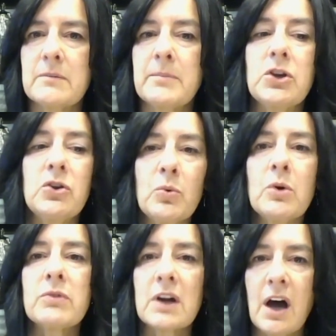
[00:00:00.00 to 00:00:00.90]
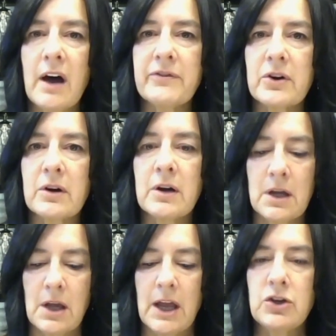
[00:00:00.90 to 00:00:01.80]
but you will recover
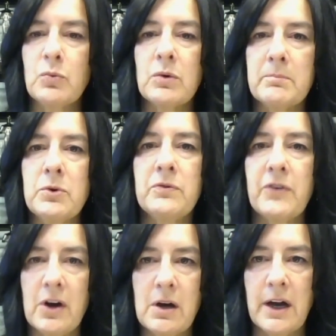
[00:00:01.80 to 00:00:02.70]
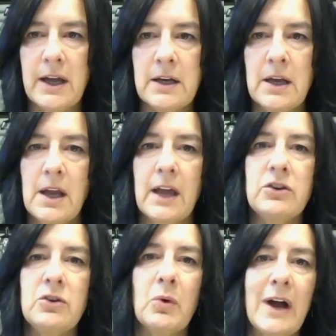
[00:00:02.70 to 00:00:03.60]
and you will move on
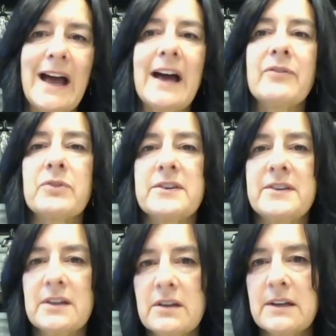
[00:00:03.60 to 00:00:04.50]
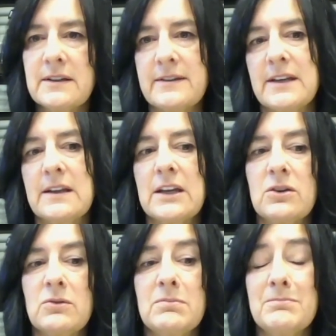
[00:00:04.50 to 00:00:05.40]
and you will have resiliency that
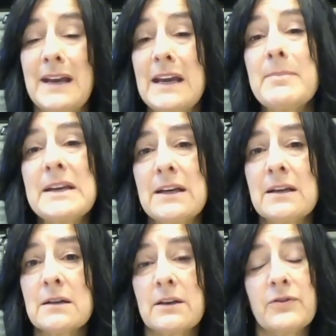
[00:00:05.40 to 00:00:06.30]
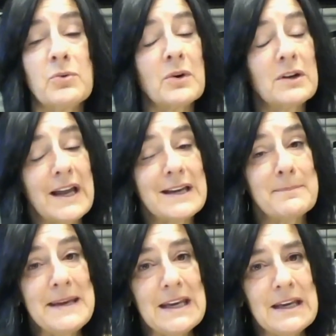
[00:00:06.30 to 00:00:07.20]
you maybe, if you were like
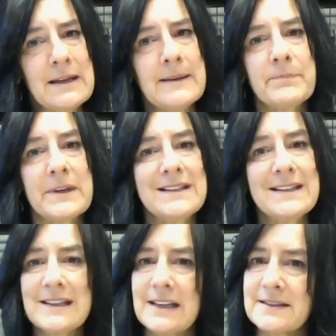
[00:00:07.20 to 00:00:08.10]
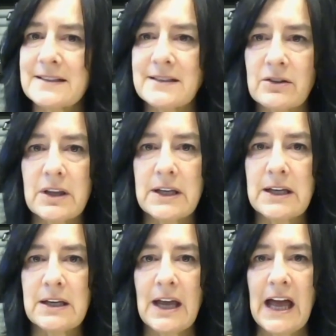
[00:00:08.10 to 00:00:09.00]
me, didn't
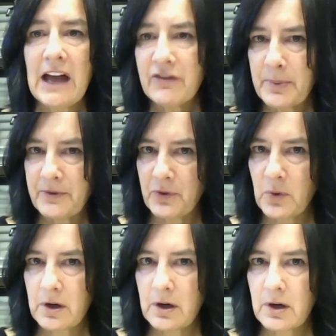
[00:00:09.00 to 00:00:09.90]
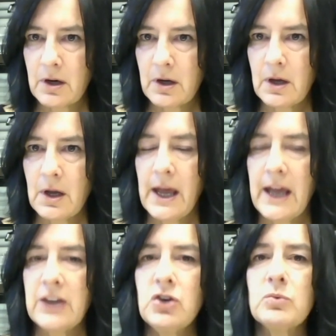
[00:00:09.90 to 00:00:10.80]
necessarily have before.
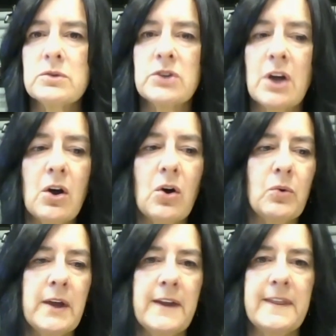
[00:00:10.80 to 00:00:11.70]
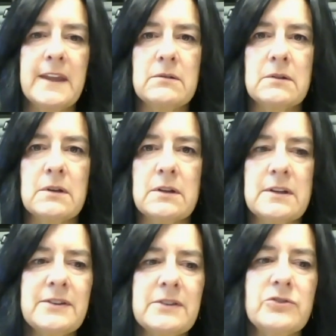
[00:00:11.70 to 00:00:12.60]
Mm-hmm. Know that
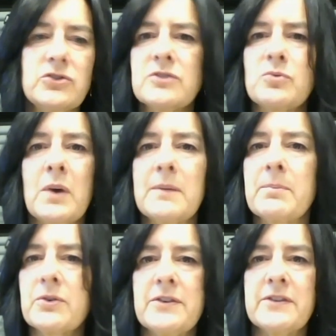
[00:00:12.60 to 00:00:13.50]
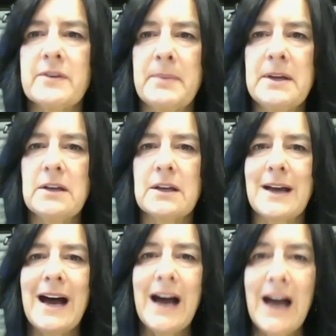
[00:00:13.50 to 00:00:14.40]
this is just one person's
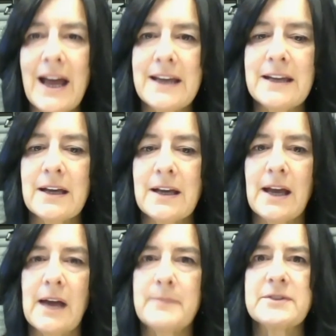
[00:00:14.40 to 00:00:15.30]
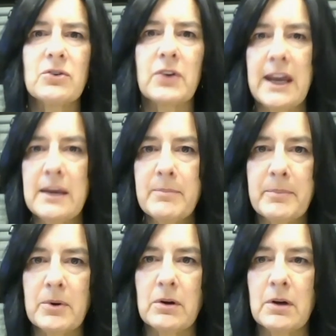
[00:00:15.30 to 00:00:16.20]
opinion. I am still
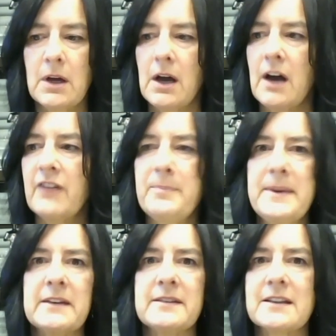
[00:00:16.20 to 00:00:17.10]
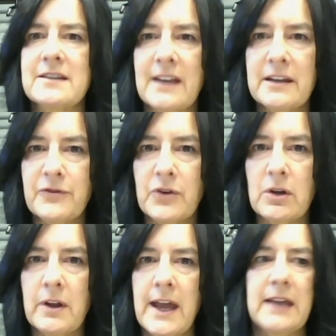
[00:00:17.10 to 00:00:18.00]
capable of being
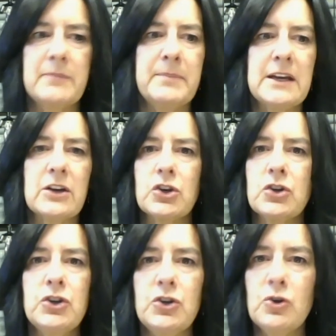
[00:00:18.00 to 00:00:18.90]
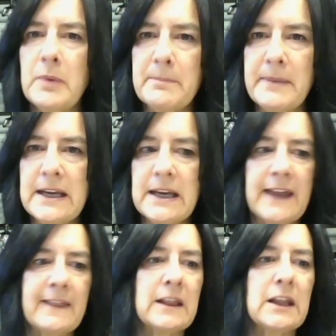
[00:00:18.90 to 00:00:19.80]
successful and being a good human being
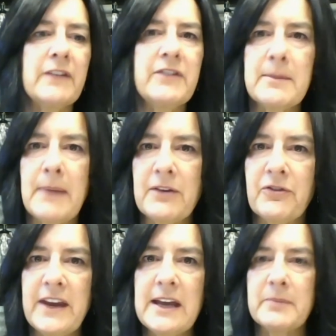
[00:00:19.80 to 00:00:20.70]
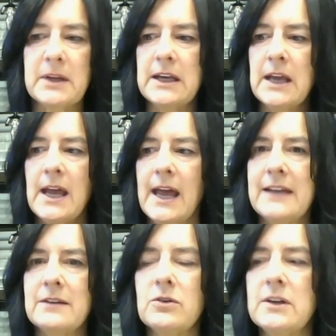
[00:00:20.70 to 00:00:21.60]
and loving my family
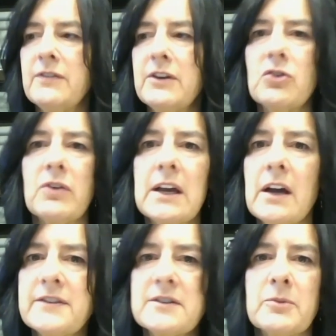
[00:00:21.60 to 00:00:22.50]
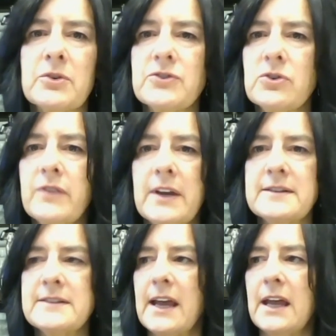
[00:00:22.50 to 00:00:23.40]
and giving great customer
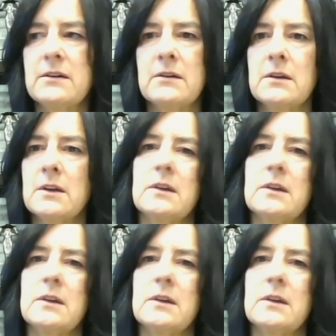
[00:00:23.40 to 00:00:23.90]
service and